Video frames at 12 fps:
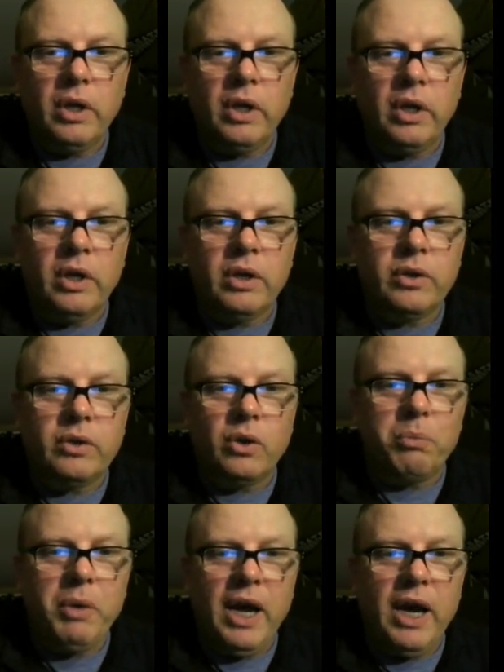is go
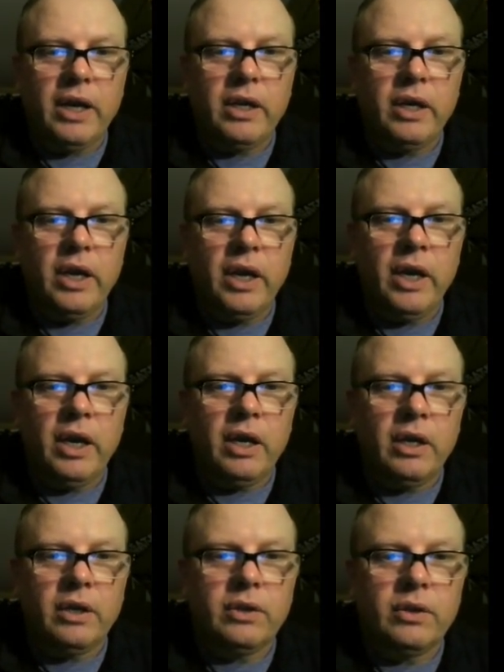back
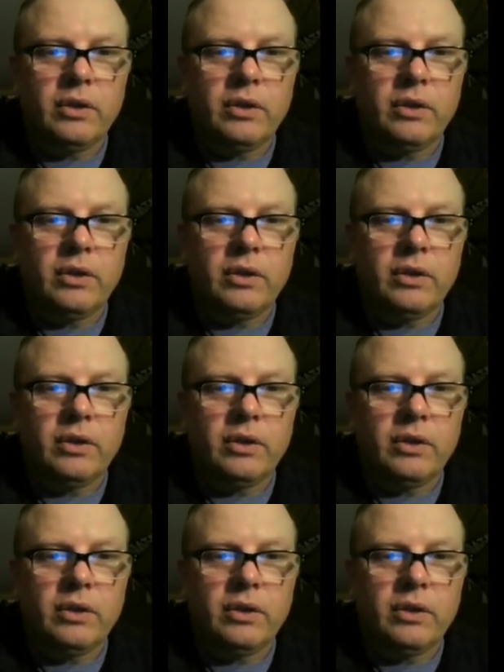and